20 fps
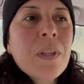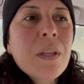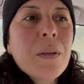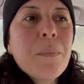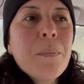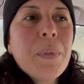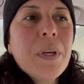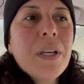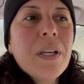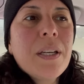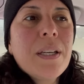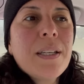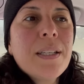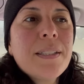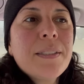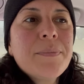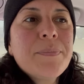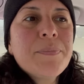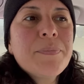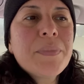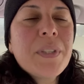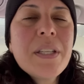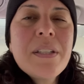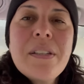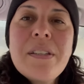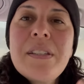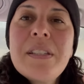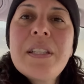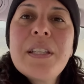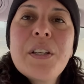but that
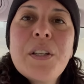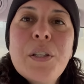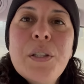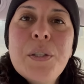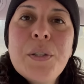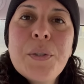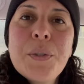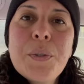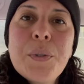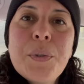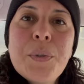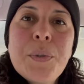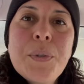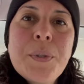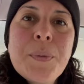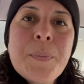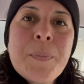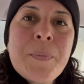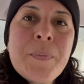doesn't include